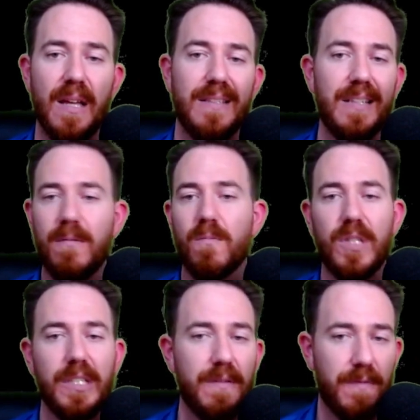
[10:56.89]
didn't
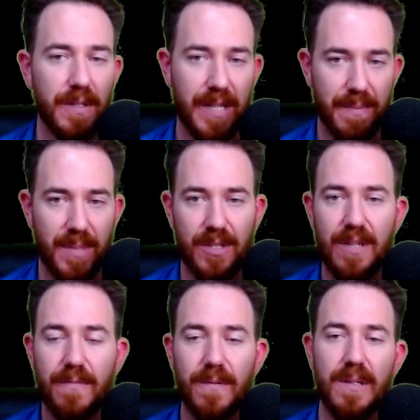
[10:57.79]
really feel that much
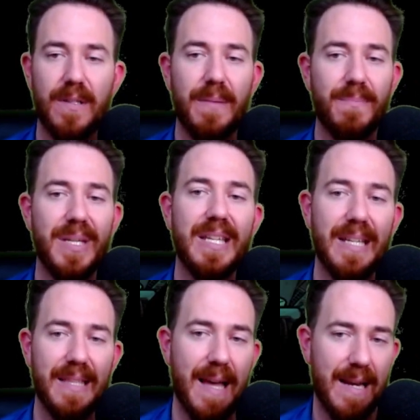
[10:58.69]
different than being in that